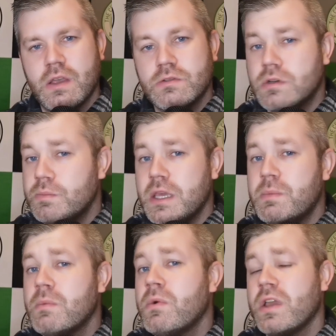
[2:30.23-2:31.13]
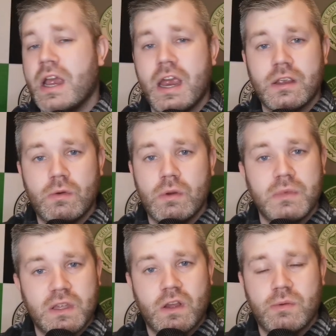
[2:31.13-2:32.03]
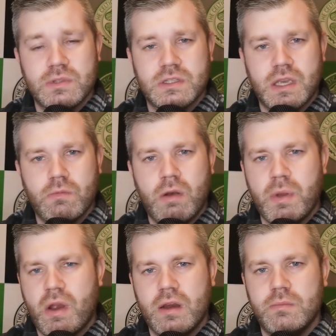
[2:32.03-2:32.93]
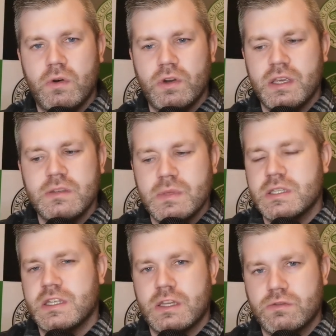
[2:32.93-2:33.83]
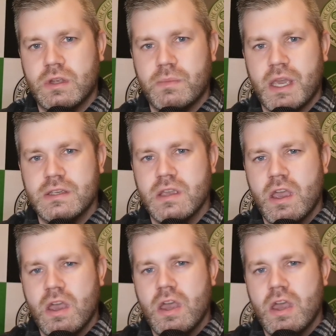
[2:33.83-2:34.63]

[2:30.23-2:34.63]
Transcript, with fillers: Some people might argue with me in the comments and say, "What about Aaron Mooy? He's missing that string of pace."